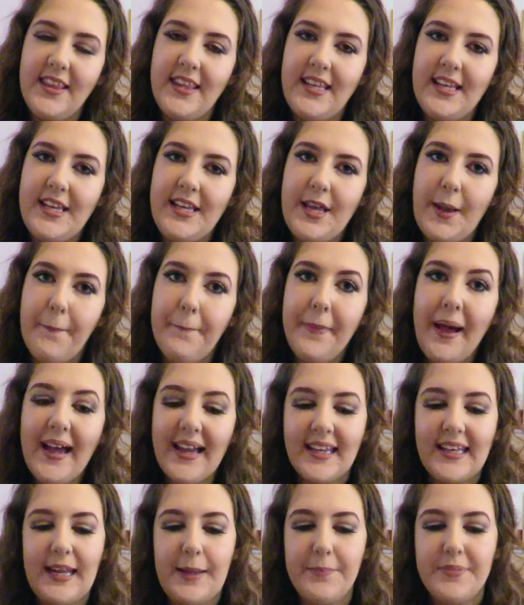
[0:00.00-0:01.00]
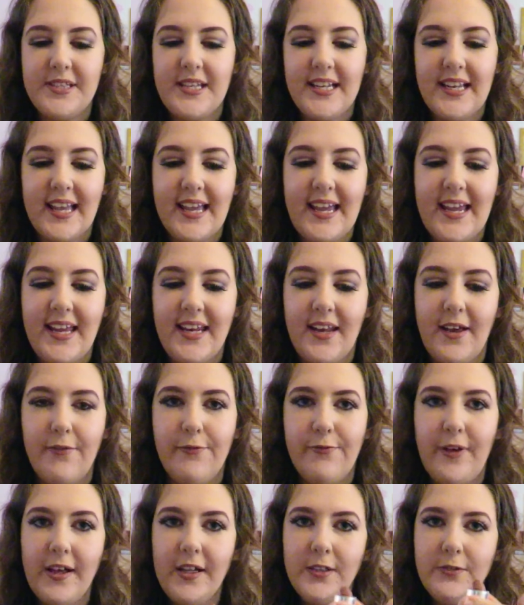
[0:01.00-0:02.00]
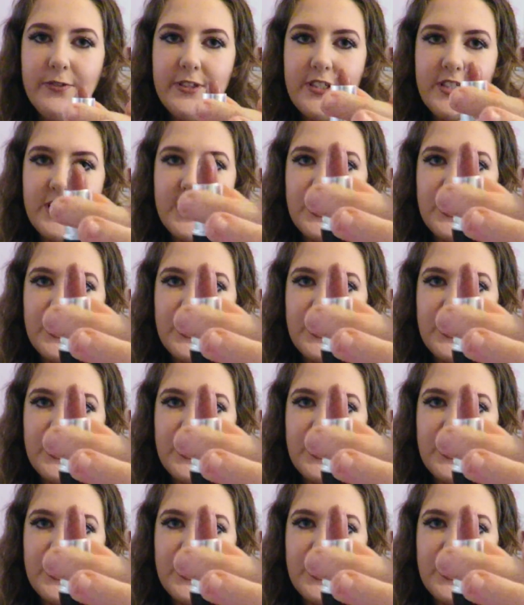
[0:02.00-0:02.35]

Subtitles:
the MAC lipstick in Velvet